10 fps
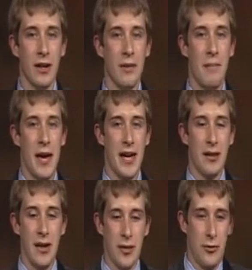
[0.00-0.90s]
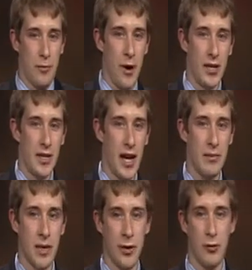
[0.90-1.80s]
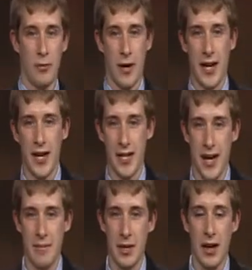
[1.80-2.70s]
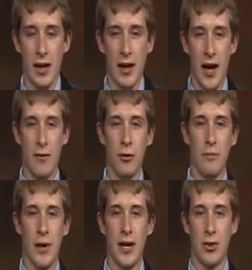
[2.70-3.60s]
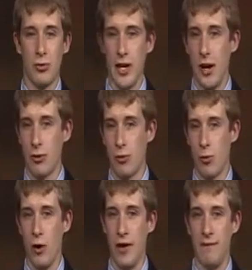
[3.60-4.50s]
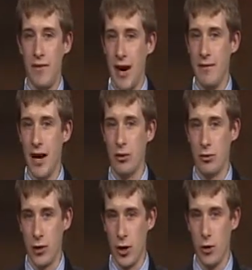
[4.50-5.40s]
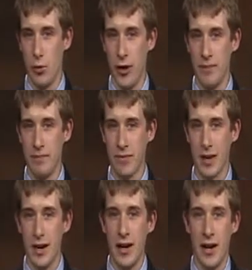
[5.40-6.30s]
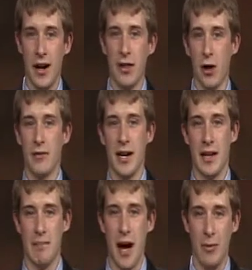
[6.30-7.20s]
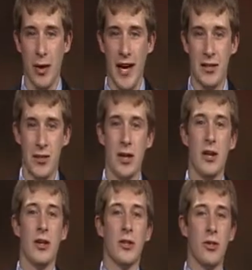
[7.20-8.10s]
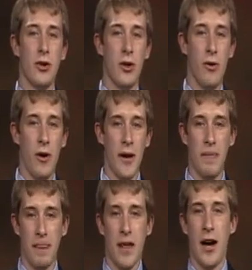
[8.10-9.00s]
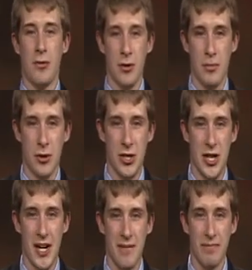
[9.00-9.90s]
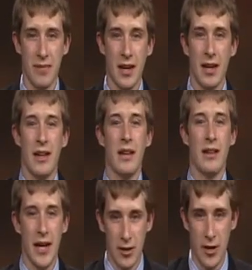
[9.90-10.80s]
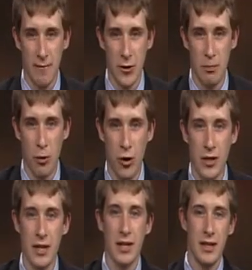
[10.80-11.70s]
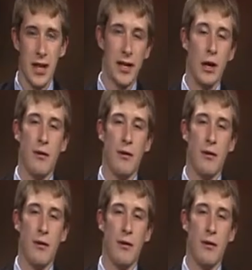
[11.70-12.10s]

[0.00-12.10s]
paying less for Bucs games than I do for Marquette games. I've only paid $3 for one and $5 for the other one, and I love getting bobbleheads. So you know what? I really appreciate it. And that's it for sports. Take care,